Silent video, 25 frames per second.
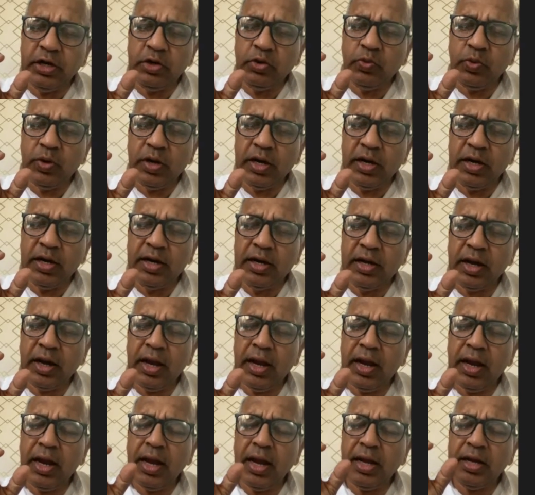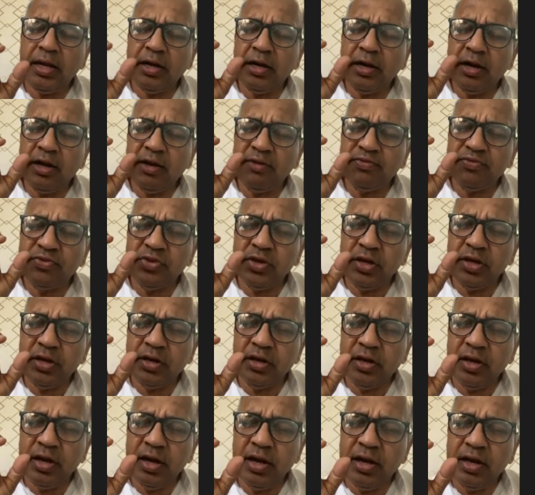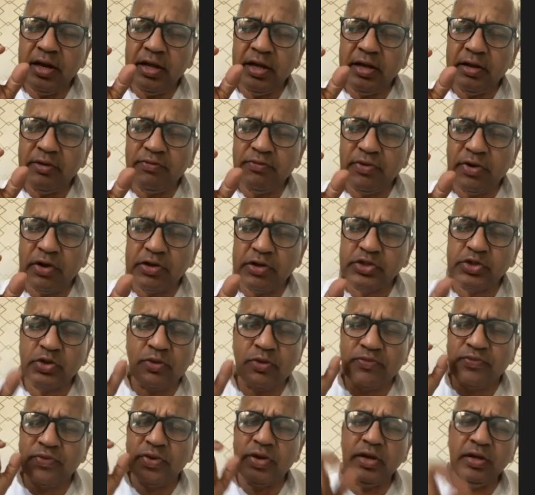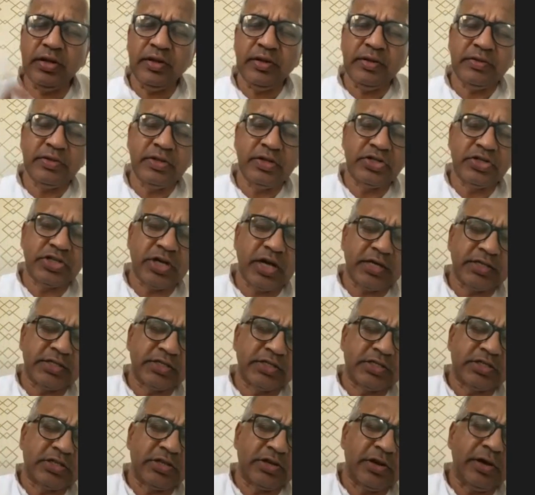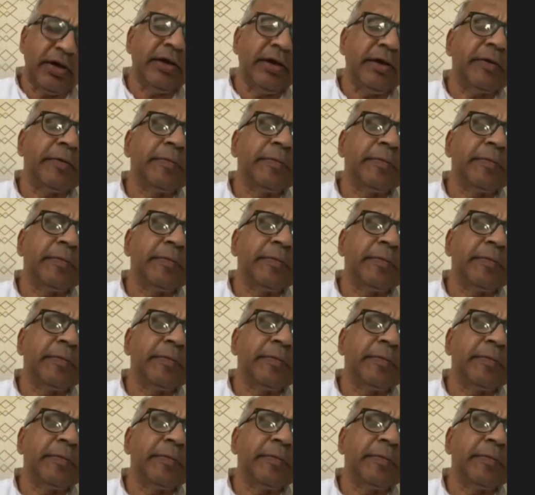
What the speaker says: to a great depth in Indian philosophy, the Shastra,